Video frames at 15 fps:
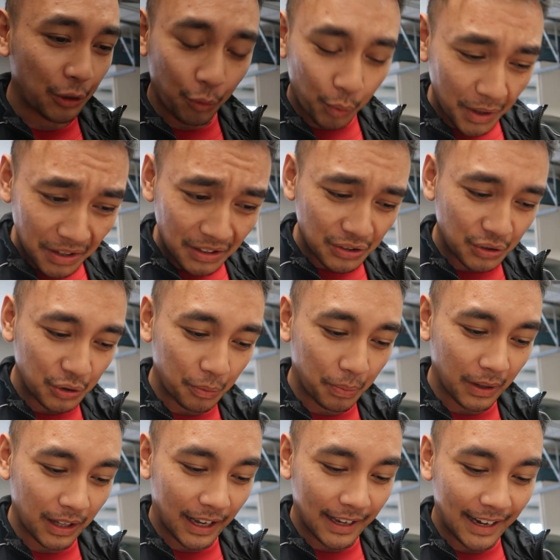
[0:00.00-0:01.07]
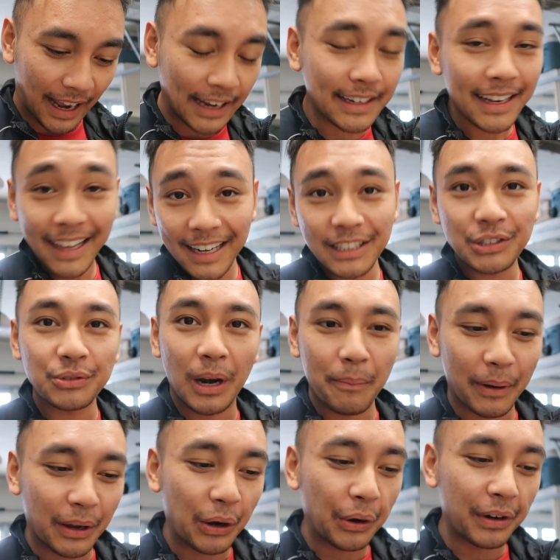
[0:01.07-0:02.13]
The wheel is super light. I did get it
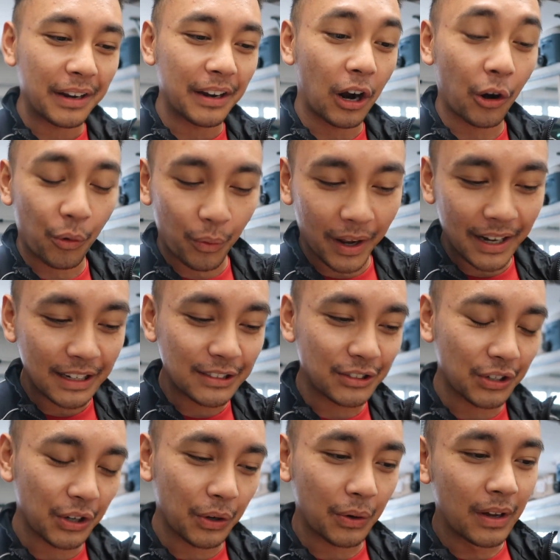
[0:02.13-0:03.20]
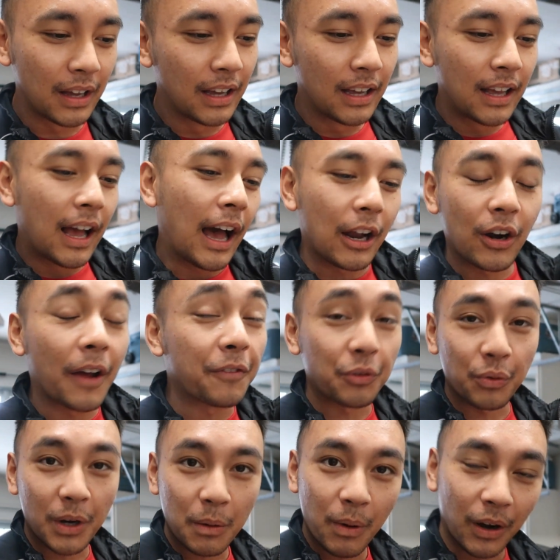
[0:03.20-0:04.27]
ceramic coated already, so I don't have to
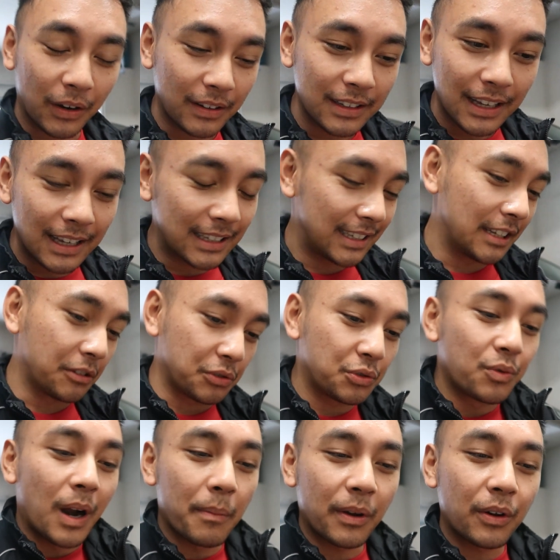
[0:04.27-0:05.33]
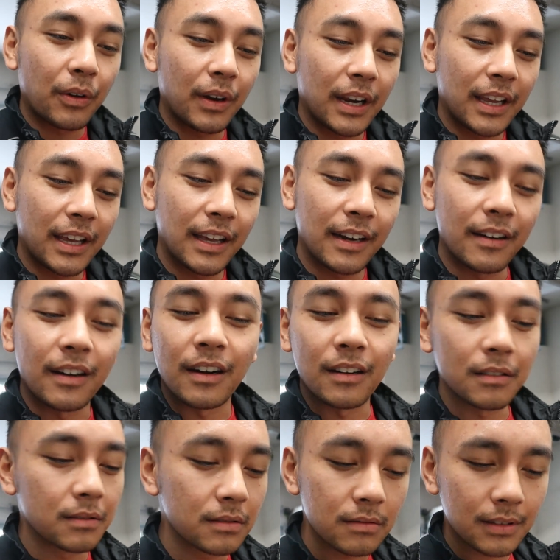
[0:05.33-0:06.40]
worry about, ceramic coating it
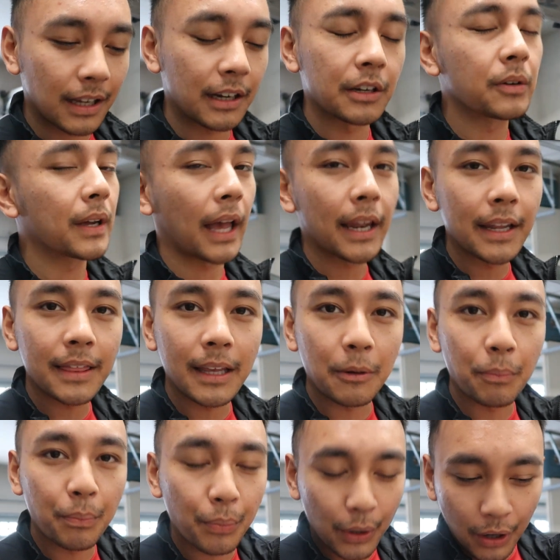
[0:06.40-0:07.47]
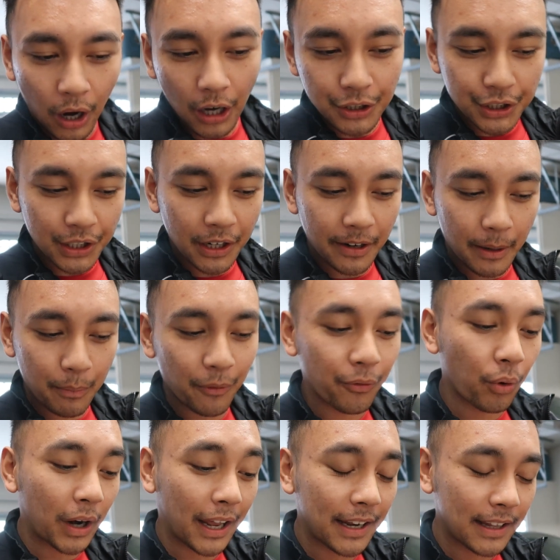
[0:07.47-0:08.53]
or kind of doing anything precautionary
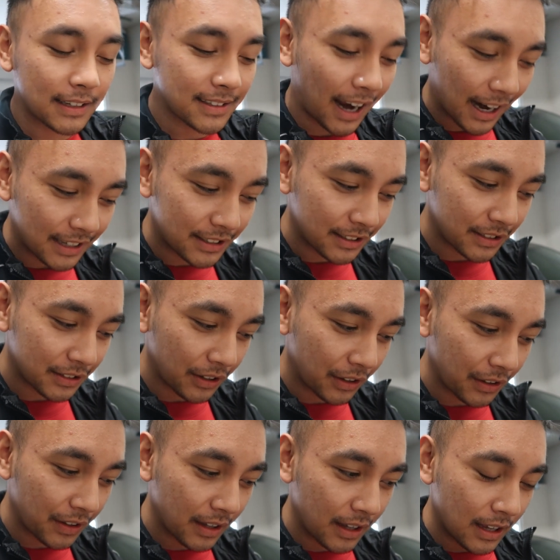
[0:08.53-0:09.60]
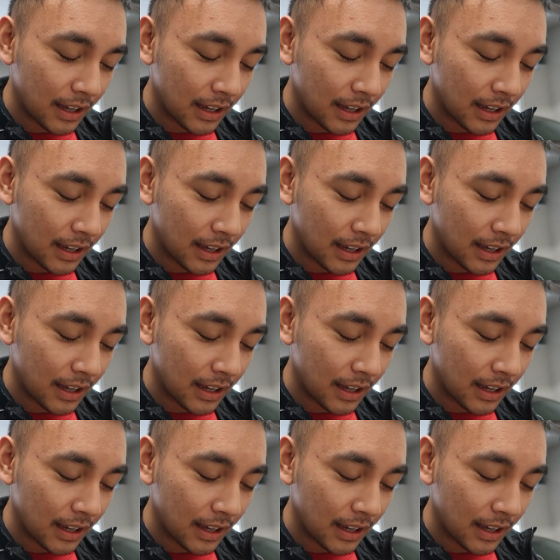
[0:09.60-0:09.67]
before getting the tires installed.